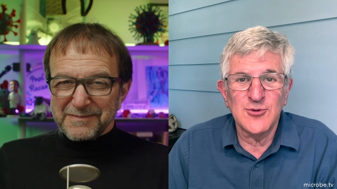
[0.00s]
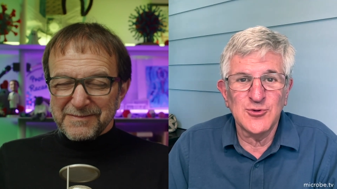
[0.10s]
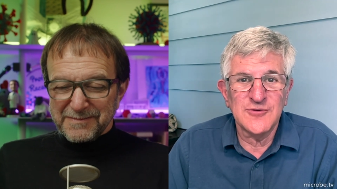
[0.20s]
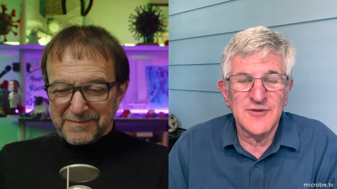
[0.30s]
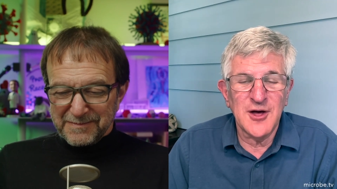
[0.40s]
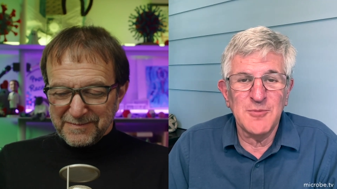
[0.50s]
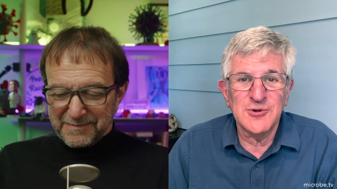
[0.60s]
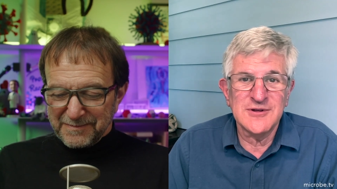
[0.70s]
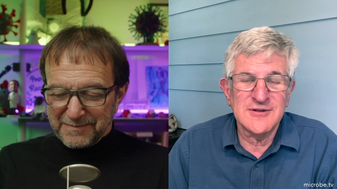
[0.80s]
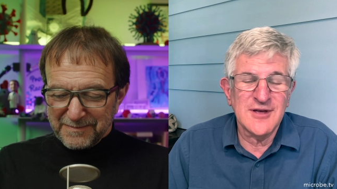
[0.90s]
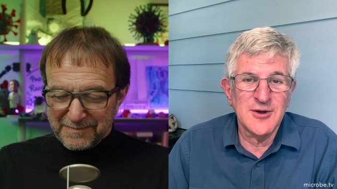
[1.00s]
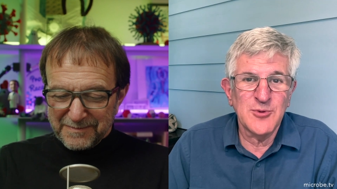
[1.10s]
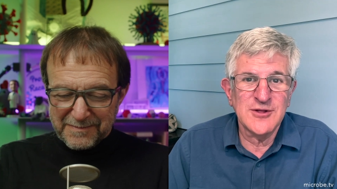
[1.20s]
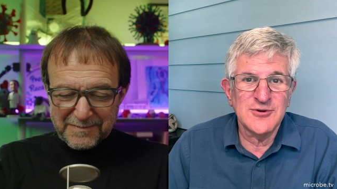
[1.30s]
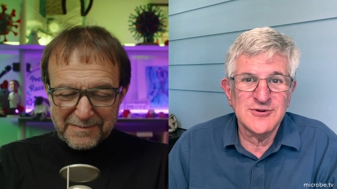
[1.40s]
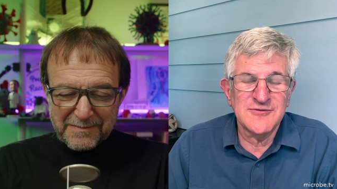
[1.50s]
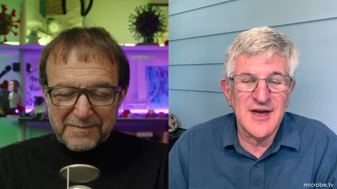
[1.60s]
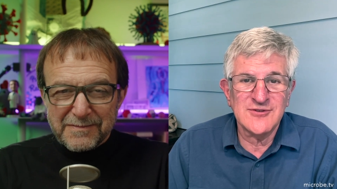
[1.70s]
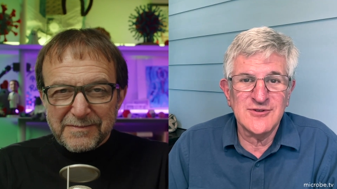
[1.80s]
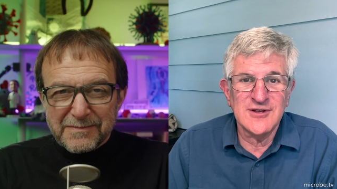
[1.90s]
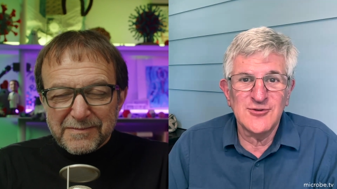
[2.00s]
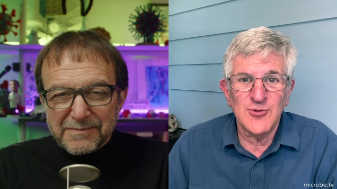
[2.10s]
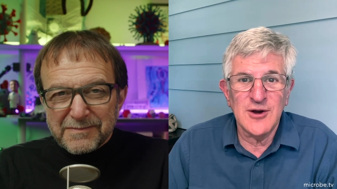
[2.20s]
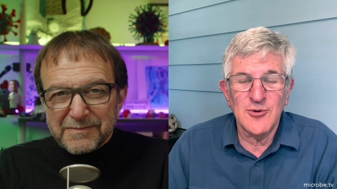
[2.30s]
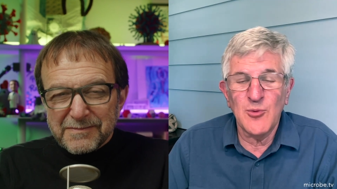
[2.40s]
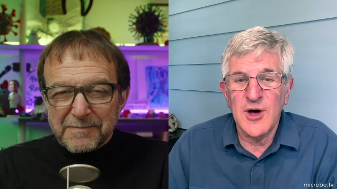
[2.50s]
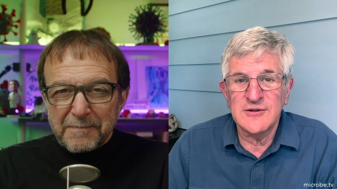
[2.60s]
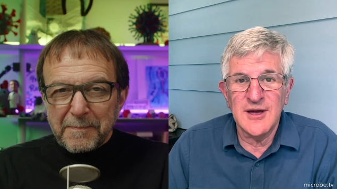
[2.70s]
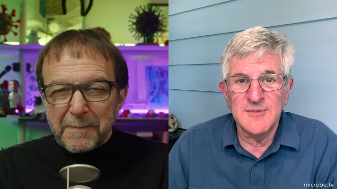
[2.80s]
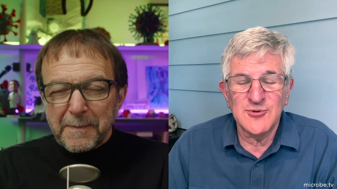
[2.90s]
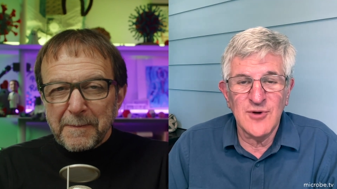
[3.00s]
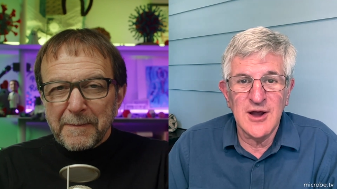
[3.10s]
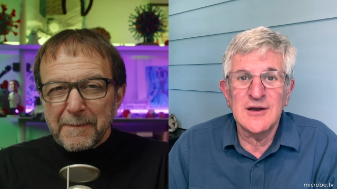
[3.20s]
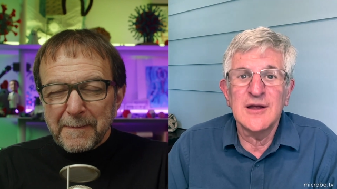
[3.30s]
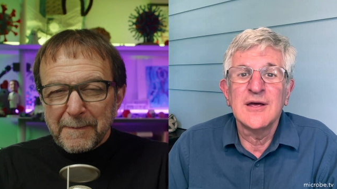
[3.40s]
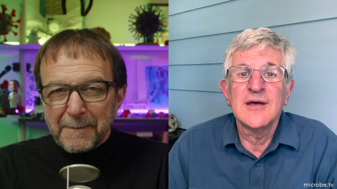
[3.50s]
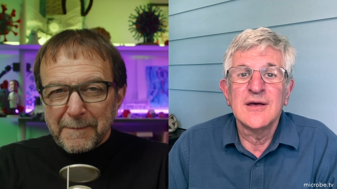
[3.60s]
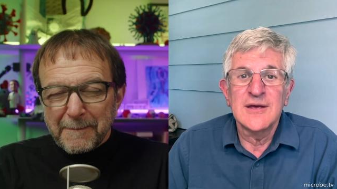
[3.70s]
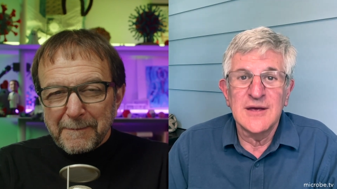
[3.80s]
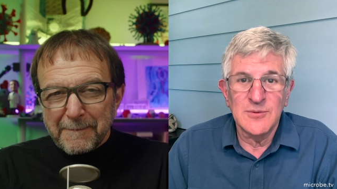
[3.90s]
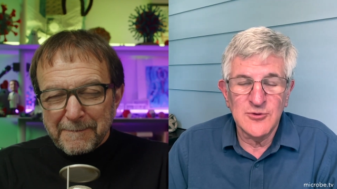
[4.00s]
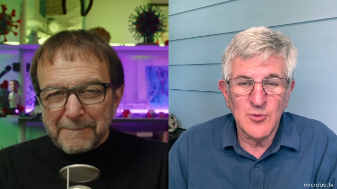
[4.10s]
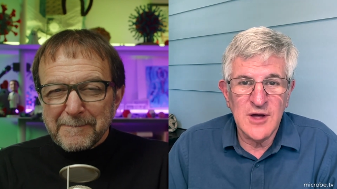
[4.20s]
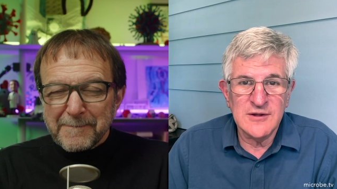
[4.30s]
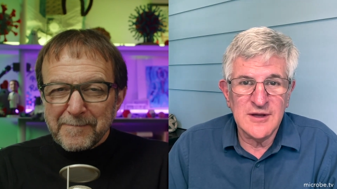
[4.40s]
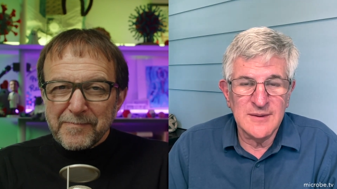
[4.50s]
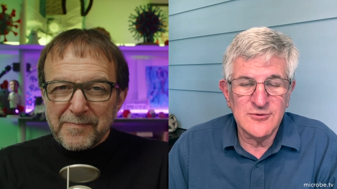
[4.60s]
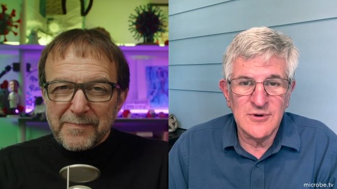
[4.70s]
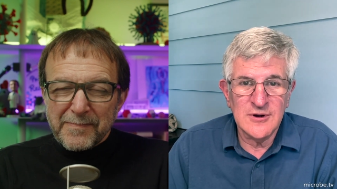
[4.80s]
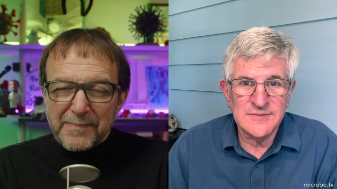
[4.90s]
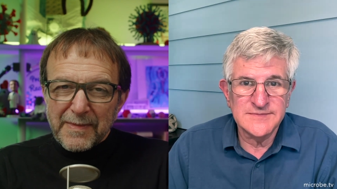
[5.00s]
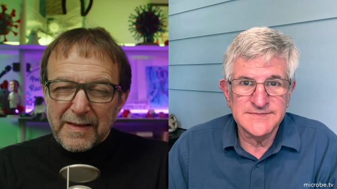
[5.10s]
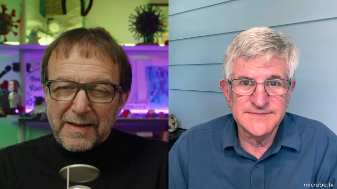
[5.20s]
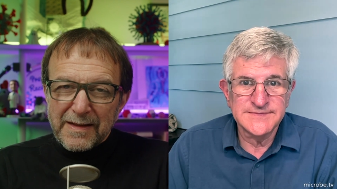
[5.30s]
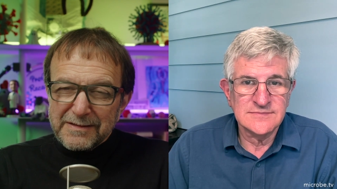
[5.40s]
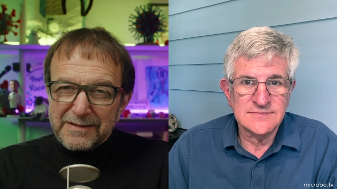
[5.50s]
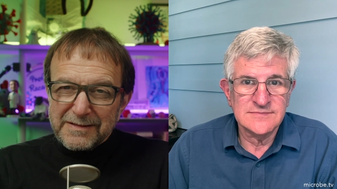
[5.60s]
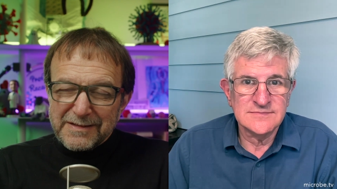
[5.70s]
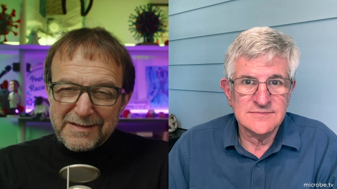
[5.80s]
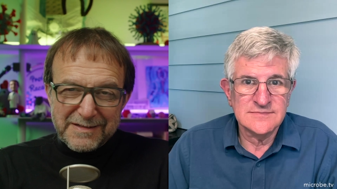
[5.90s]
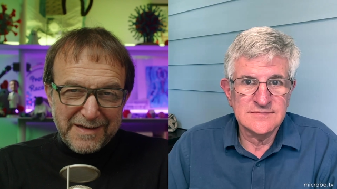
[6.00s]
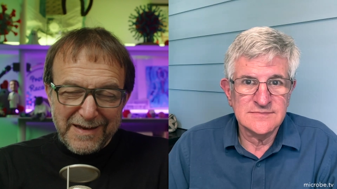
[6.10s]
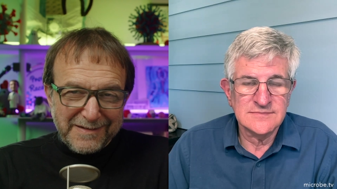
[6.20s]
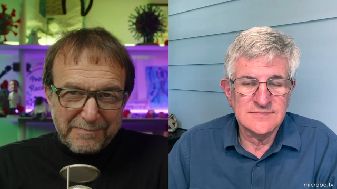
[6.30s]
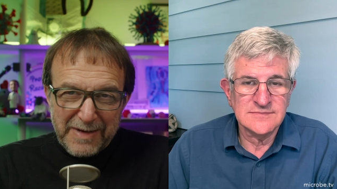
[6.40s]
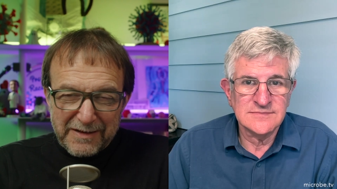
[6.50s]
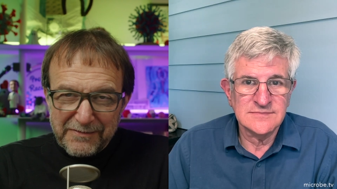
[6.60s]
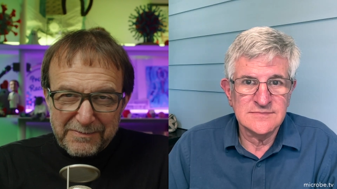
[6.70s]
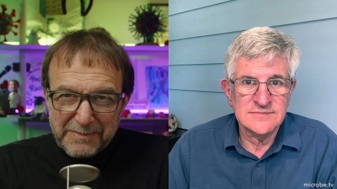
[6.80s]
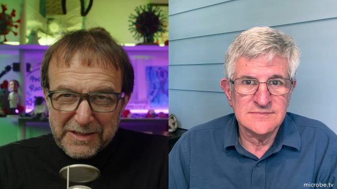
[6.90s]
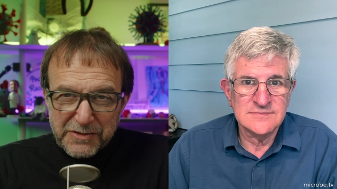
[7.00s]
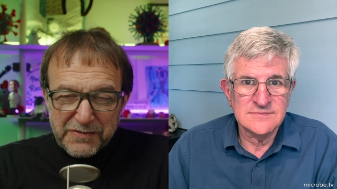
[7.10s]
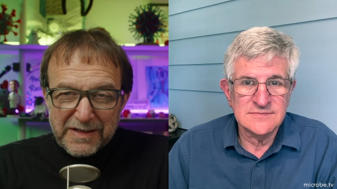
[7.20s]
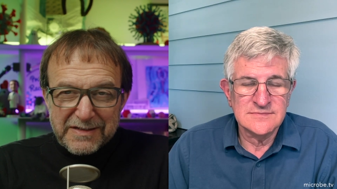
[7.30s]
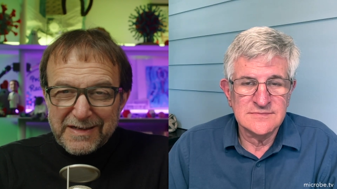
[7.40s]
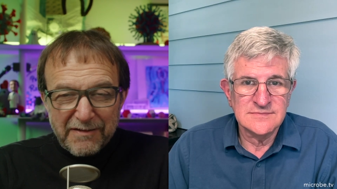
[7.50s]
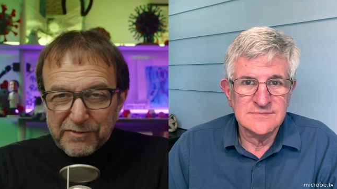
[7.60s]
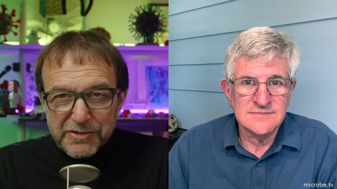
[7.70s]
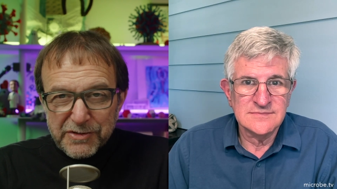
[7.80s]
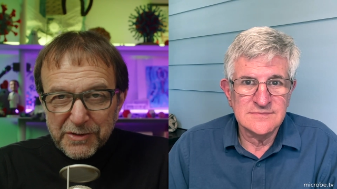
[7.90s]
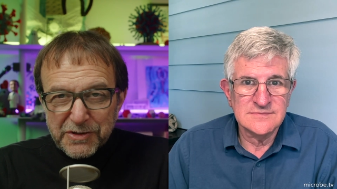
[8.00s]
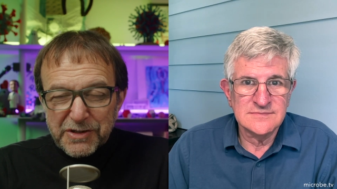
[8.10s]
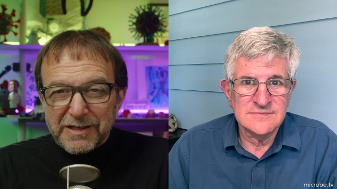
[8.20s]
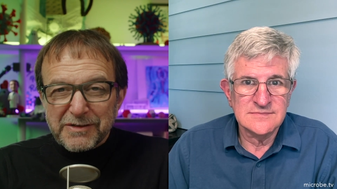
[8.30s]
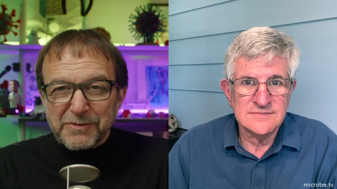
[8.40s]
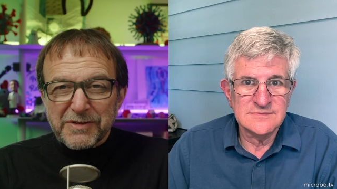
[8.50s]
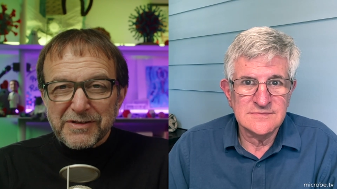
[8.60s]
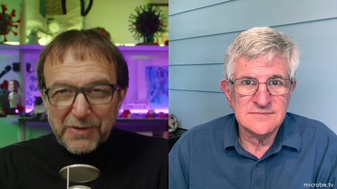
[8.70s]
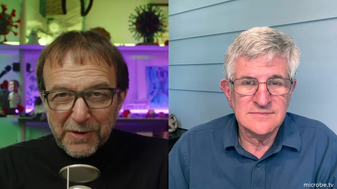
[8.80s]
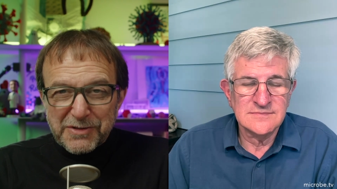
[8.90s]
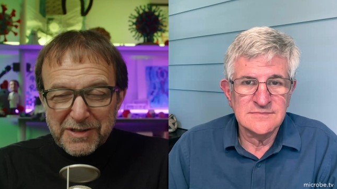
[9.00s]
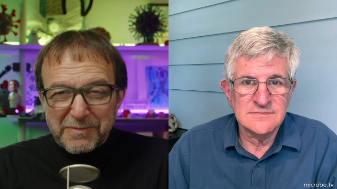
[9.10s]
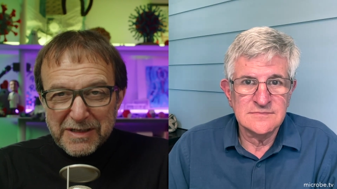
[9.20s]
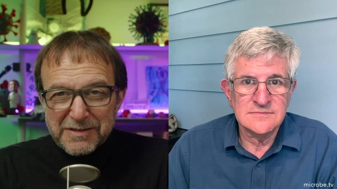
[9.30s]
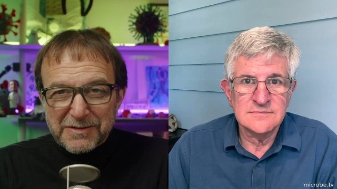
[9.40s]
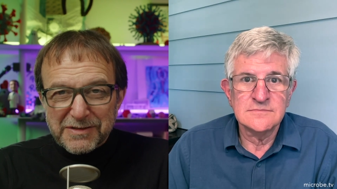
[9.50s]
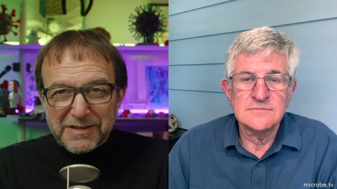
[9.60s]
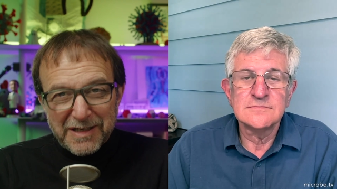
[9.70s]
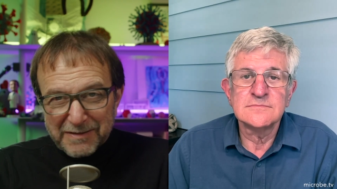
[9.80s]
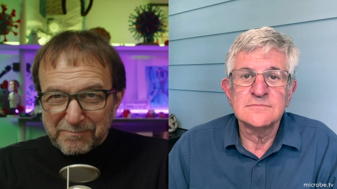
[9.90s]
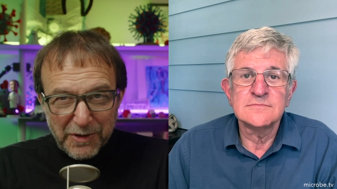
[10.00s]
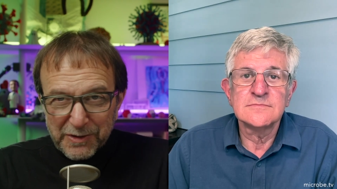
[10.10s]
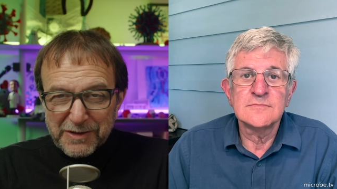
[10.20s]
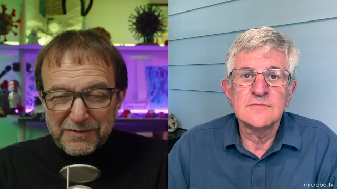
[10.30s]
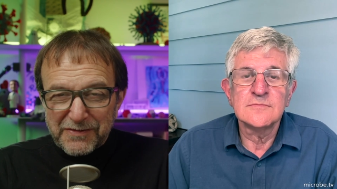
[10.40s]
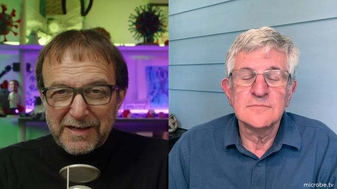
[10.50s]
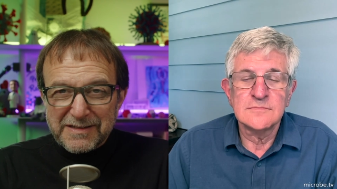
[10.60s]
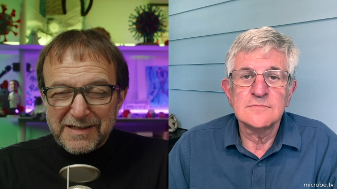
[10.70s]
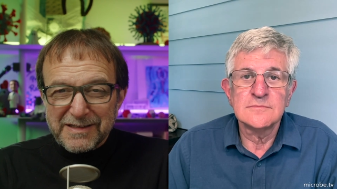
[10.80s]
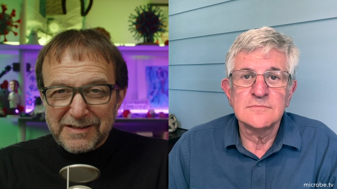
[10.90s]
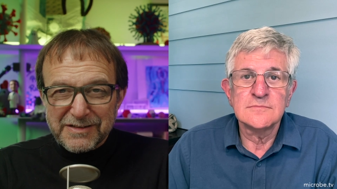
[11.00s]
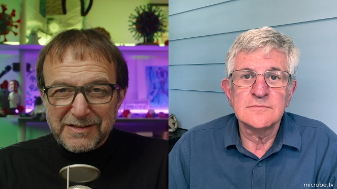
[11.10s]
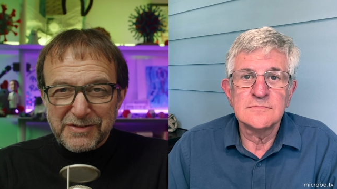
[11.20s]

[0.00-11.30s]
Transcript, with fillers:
Speaker 1: tools available to tell you whether it's a vaccine strain or a wild-type strain. It was a wild-type strain.
Speaker 2: Is measles vaccine ever associated with causing measles, like polio vaccine is